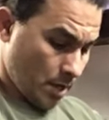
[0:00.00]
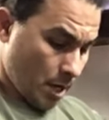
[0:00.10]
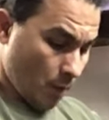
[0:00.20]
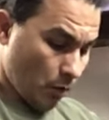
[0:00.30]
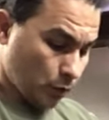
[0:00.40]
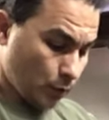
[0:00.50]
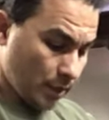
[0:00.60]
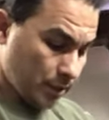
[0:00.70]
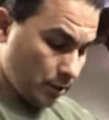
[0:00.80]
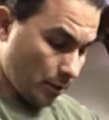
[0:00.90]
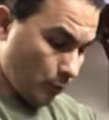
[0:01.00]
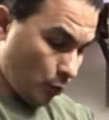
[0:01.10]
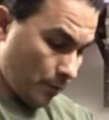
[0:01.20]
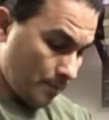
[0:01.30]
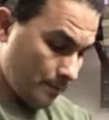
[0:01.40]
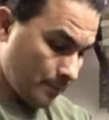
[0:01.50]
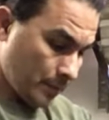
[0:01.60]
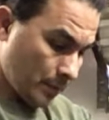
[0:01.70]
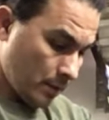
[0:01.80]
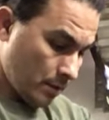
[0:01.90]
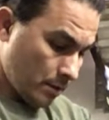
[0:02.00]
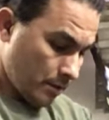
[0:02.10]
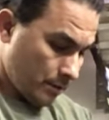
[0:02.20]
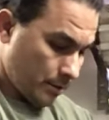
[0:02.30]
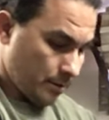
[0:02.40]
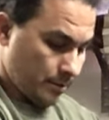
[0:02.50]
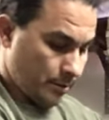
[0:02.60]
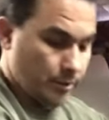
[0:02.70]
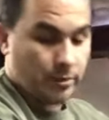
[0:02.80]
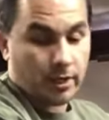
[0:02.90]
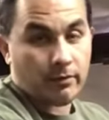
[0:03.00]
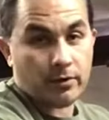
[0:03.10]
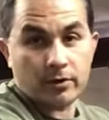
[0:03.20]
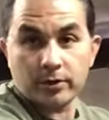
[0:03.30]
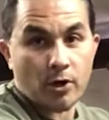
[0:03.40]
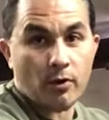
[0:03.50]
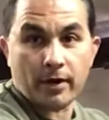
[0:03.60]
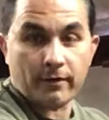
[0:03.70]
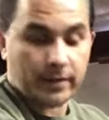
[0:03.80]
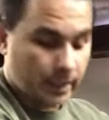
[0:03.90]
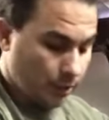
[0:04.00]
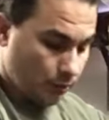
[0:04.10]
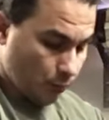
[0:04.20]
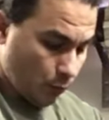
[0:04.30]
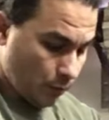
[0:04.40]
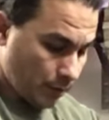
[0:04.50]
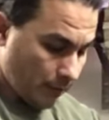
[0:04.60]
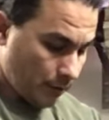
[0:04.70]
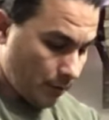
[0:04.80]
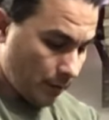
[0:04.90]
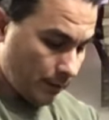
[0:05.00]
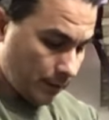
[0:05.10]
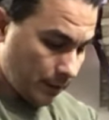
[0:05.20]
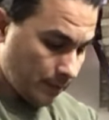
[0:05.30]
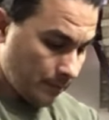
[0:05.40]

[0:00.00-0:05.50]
I'm always willing to learn more. You never know everything, and you will never know everything.